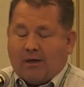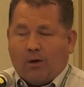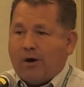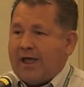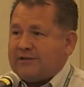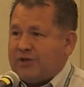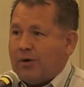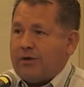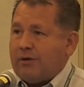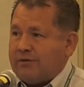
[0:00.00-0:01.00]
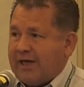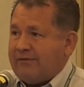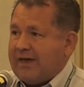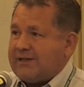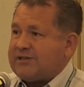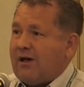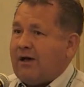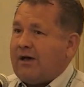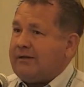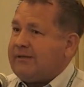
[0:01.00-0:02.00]
or Antonio Nieves
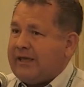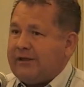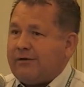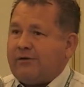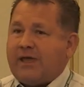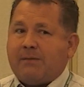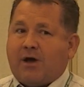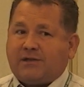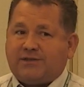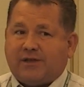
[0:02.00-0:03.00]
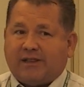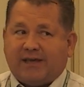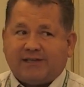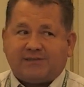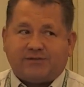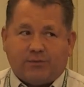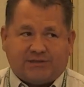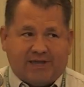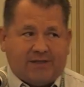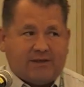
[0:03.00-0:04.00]
on getting your name onto the list to
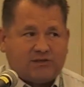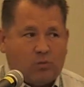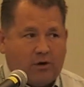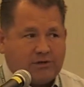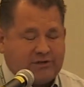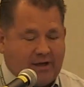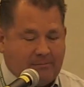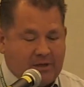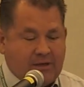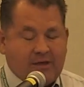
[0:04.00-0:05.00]
attend this workshop.